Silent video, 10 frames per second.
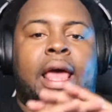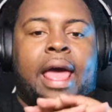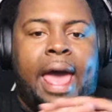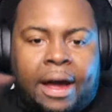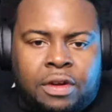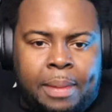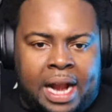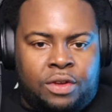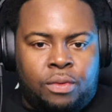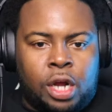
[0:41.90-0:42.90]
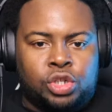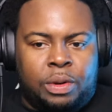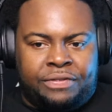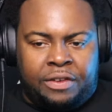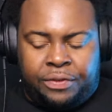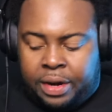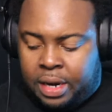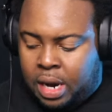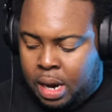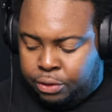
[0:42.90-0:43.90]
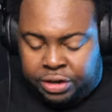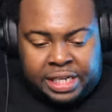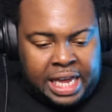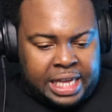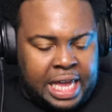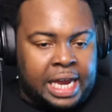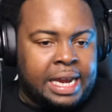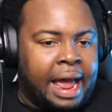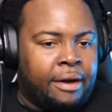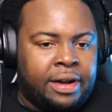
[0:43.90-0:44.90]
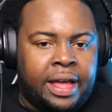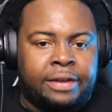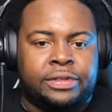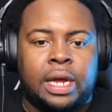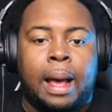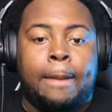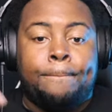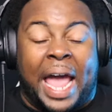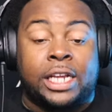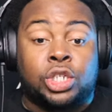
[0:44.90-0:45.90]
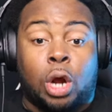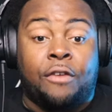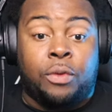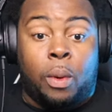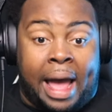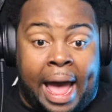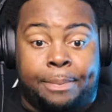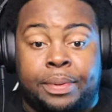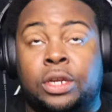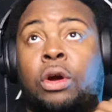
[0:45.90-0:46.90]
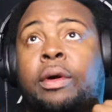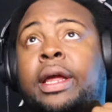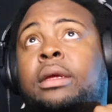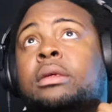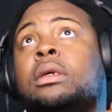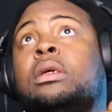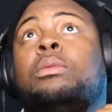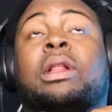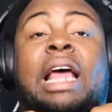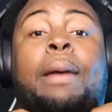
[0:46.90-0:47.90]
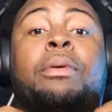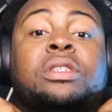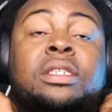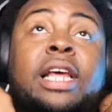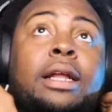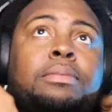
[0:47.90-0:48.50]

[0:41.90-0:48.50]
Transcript: Everybody runs with different critiquing narratives based off of what happened during what that person said.